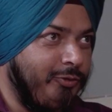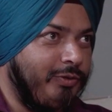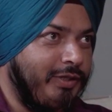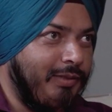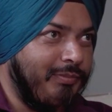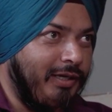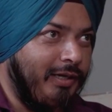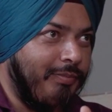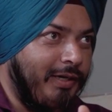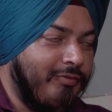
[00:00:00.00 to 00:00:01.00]
the new term
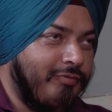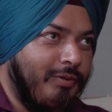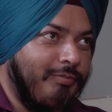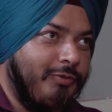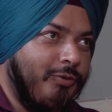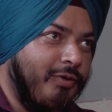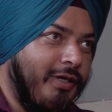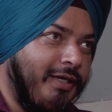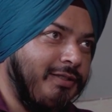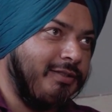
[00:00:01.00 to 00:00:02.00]
apart from
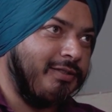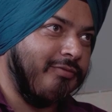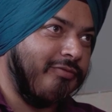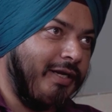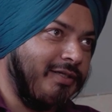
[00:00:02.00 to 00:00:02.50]
tokenization,